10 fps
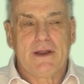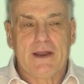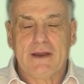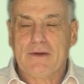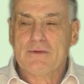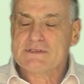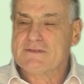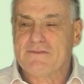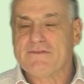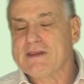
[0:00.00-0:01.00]
And I
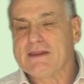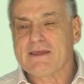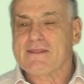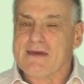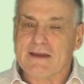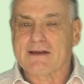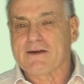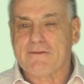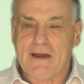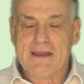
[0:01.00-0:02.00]
wasn't feeling that
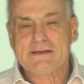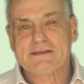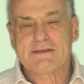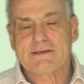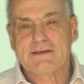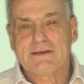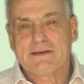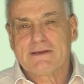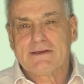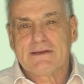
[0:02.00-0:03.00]
great.
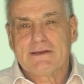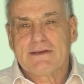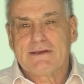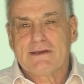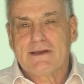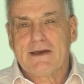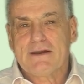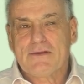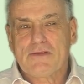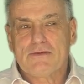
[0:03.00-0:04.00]
And
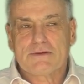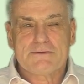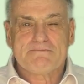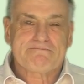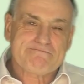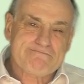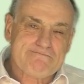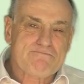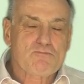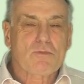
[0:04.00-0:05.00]
I thought,
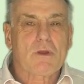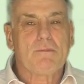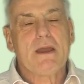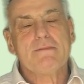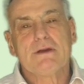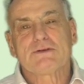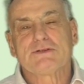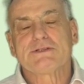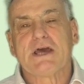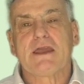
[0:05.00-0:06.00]
maybe I
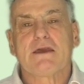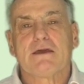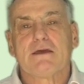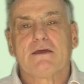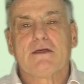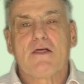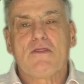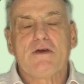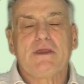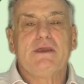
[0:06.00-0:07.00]
should take
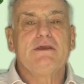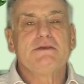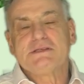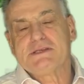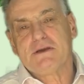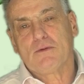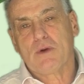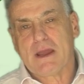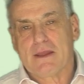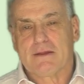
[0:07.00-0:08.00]
the easier
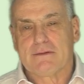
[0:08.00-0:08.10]
way.